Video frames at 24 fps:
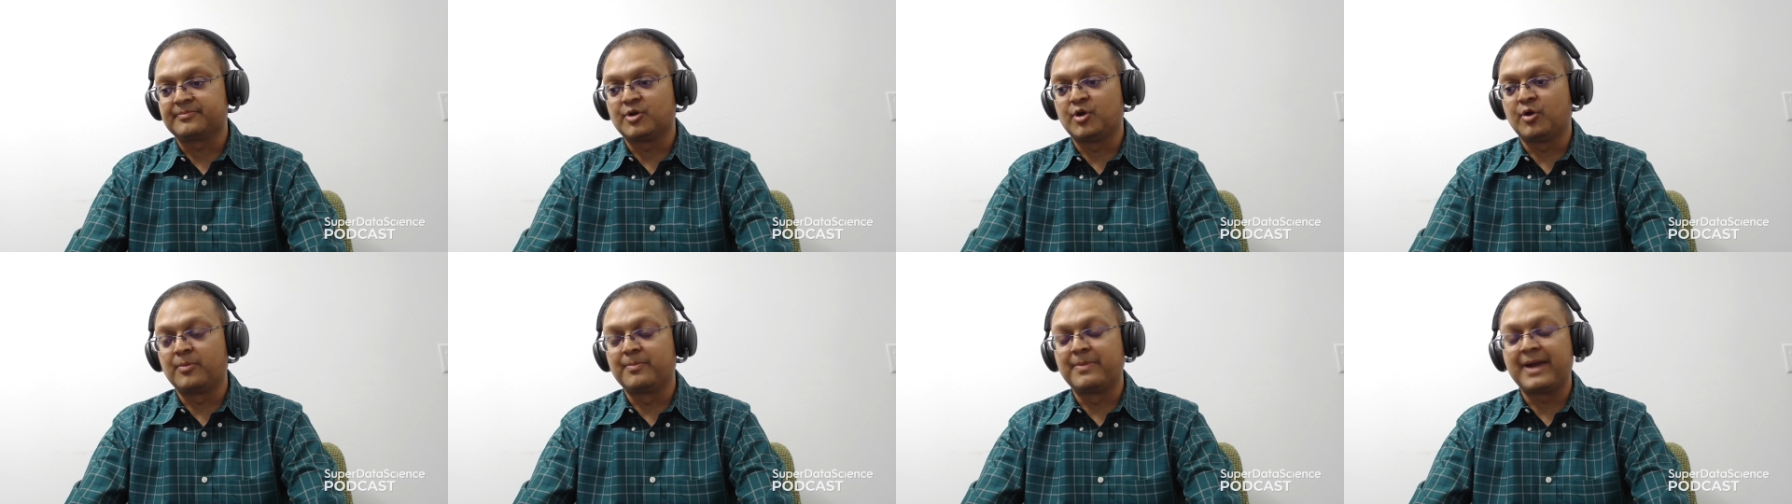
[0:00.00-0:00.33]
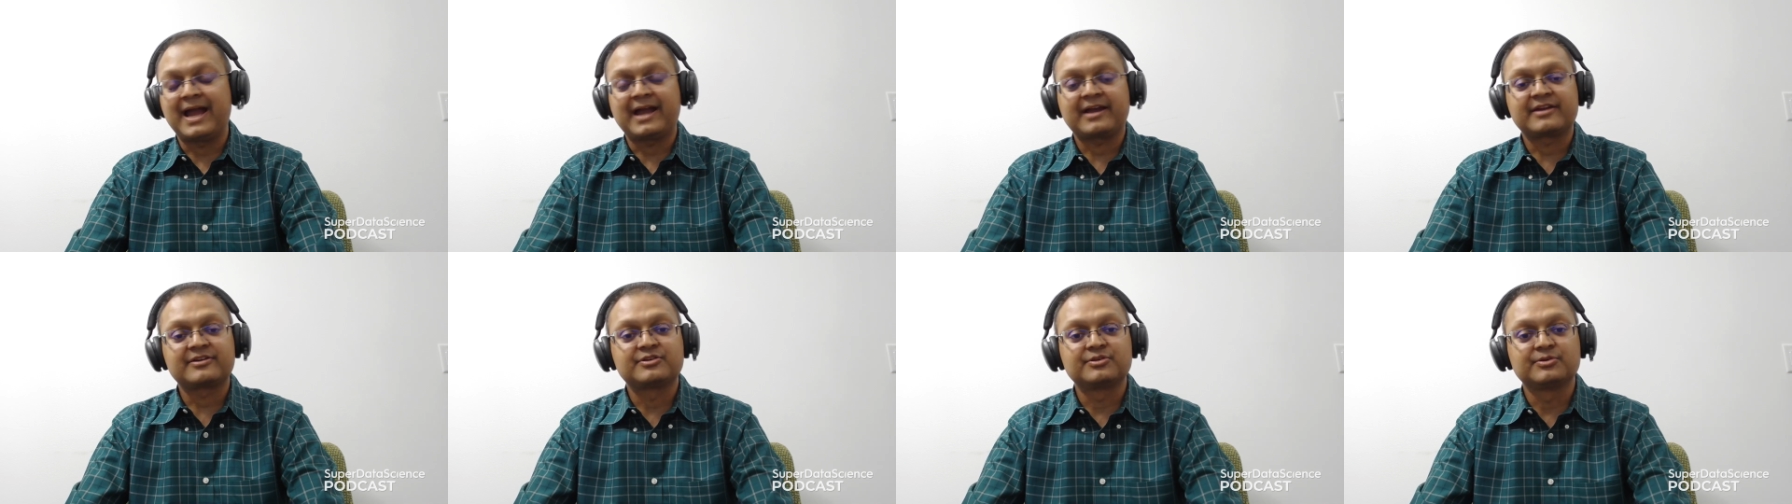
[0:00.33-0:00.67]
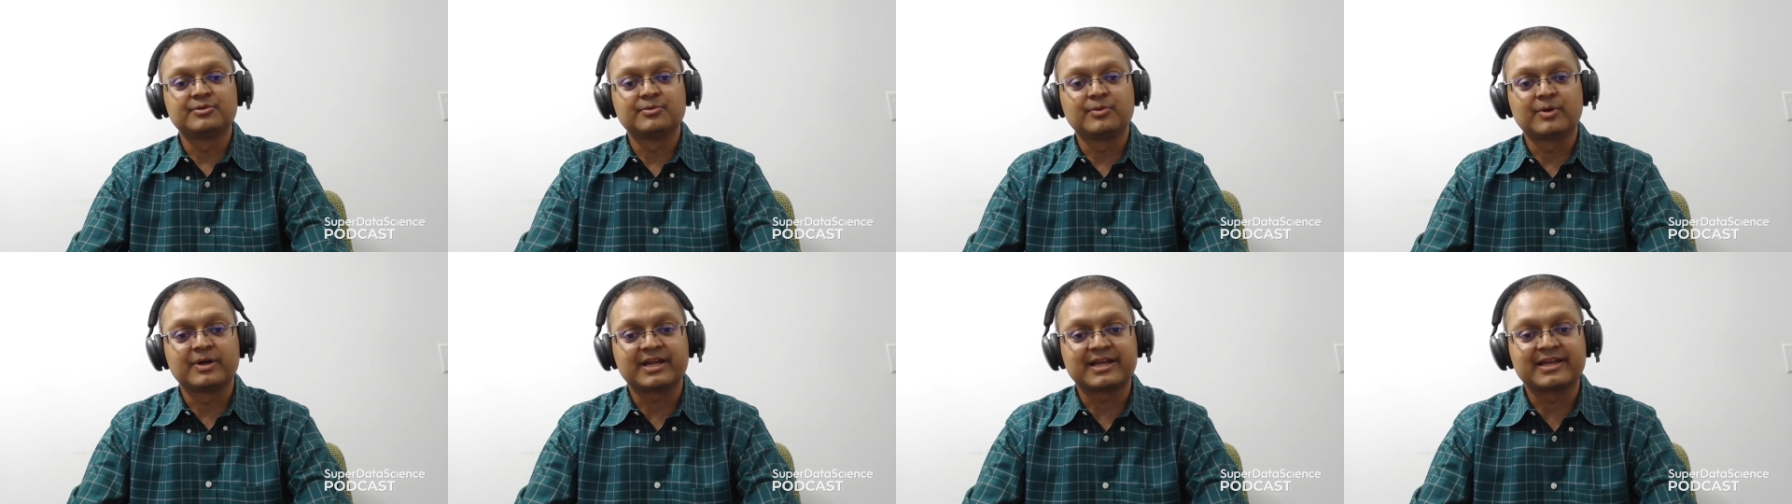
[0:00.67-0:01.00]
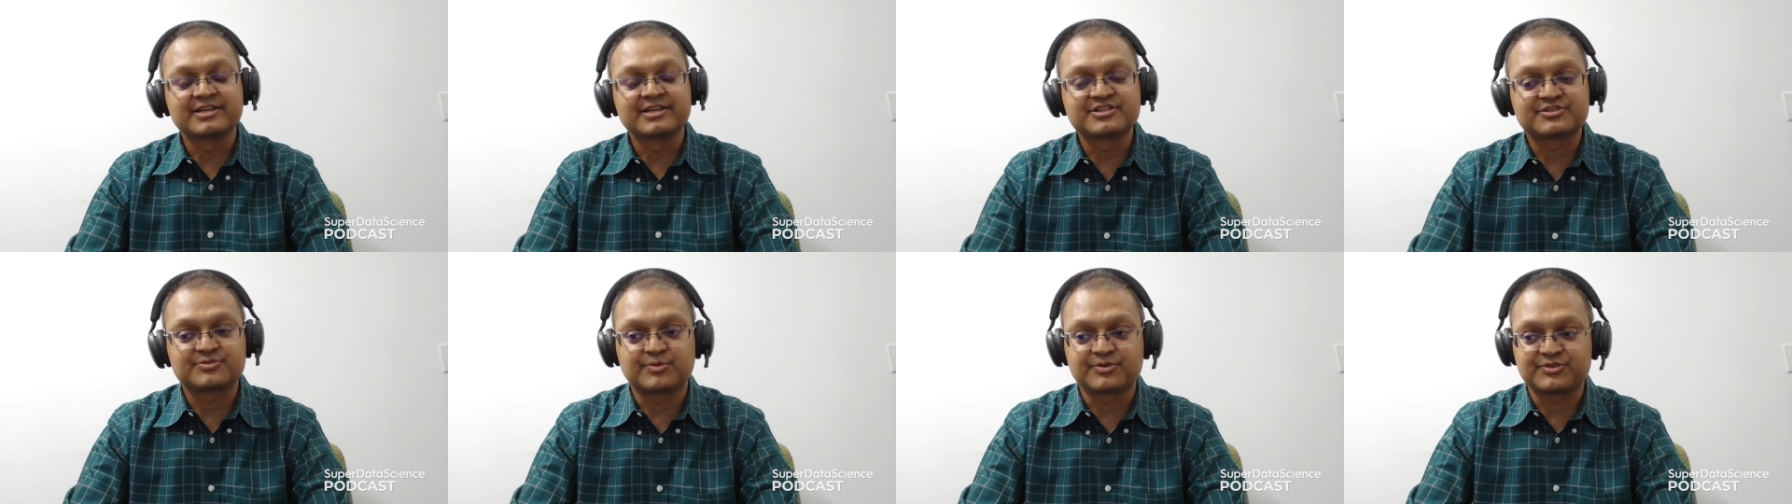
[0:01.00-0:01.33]
go back to what
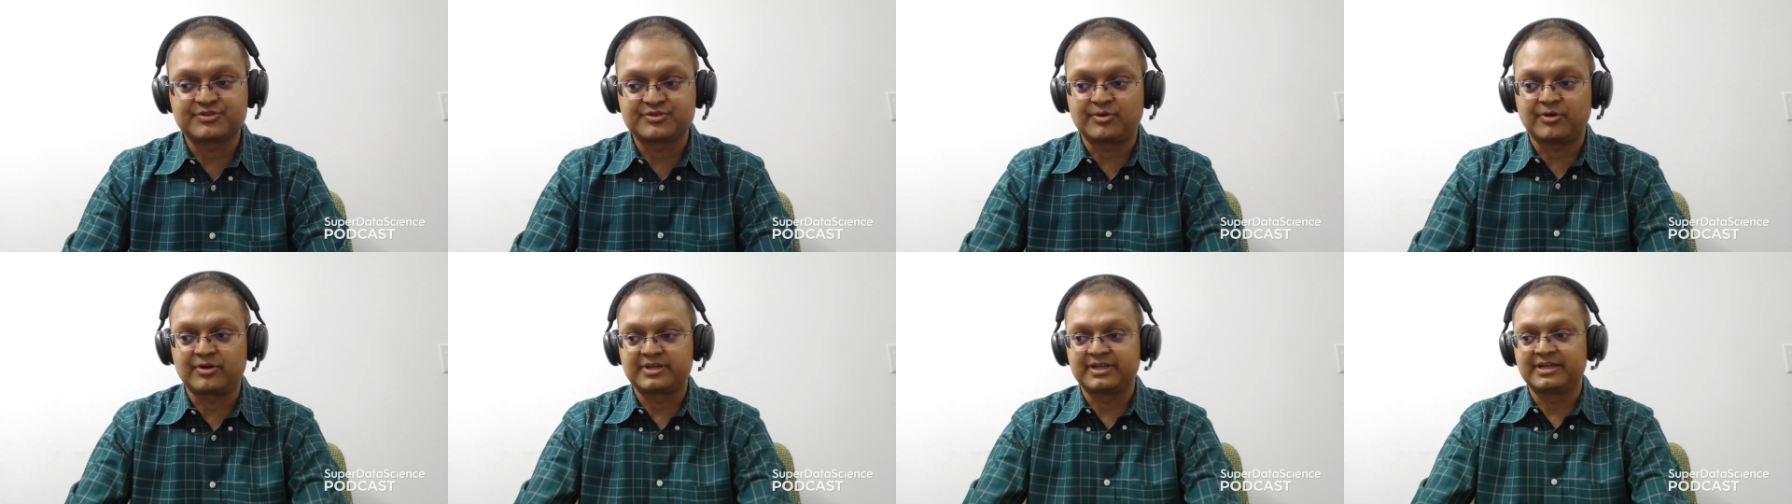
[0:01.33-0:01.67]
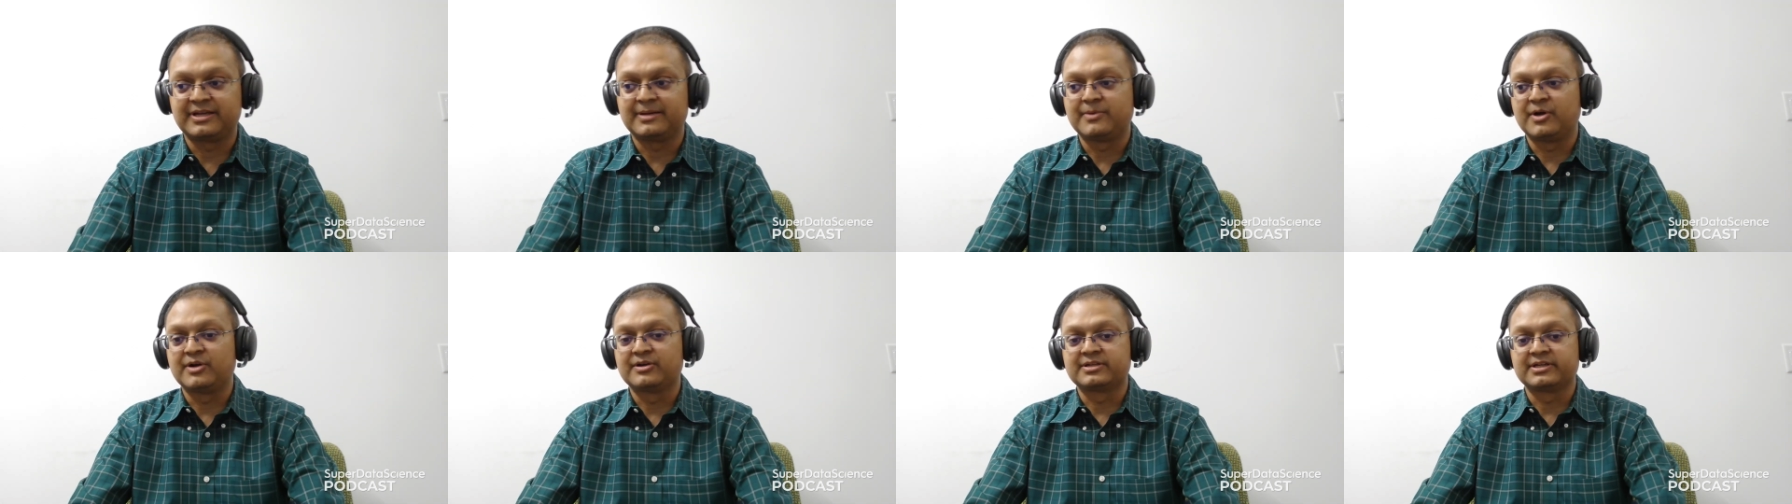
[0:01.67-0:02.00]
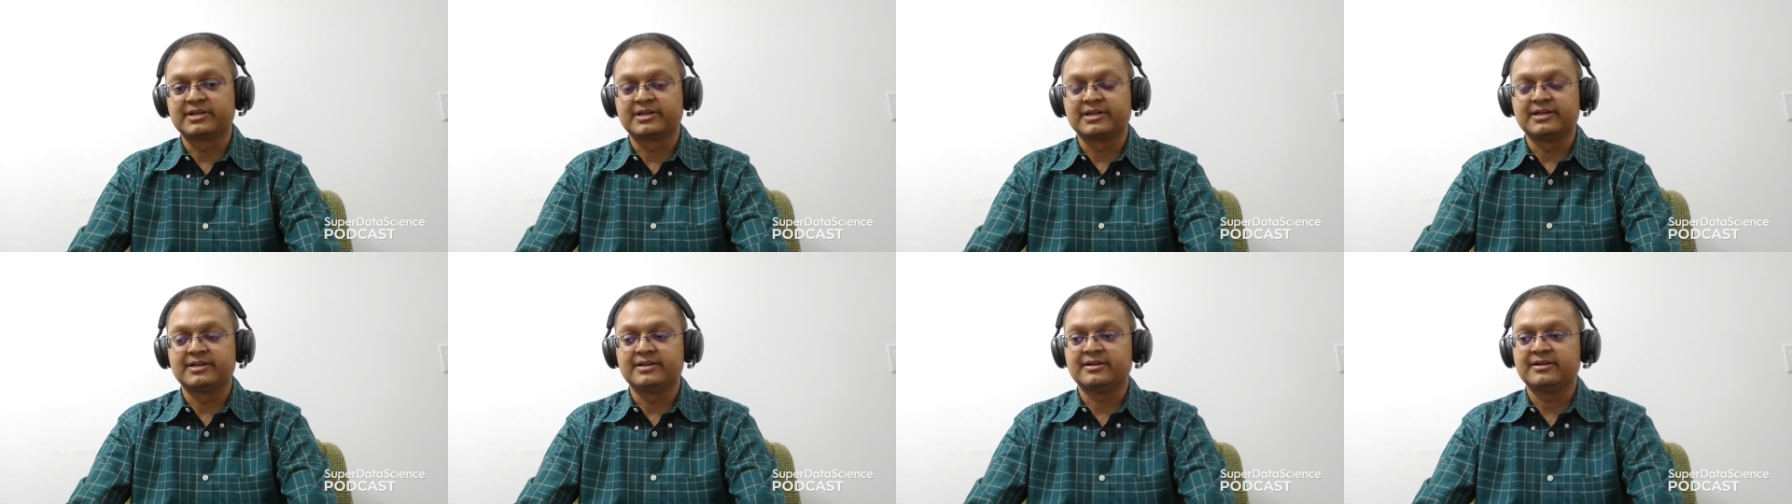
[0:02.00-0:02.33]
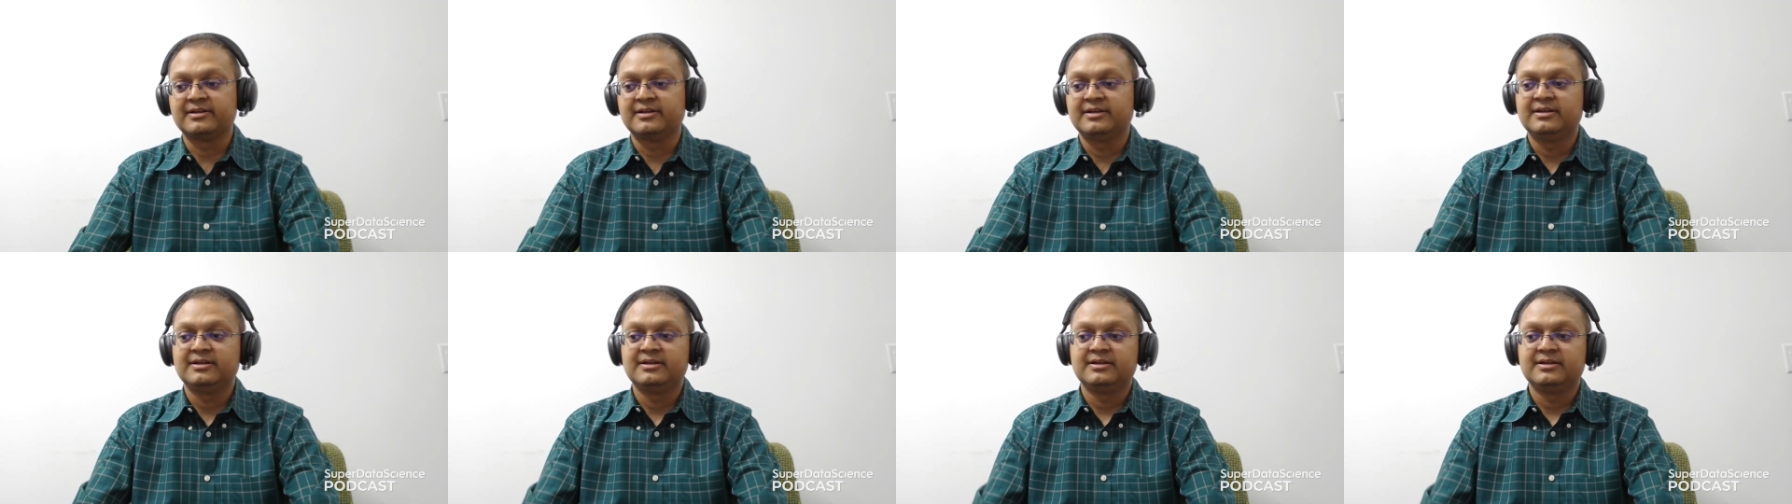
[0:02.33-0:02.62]
Ish was talking about earlier,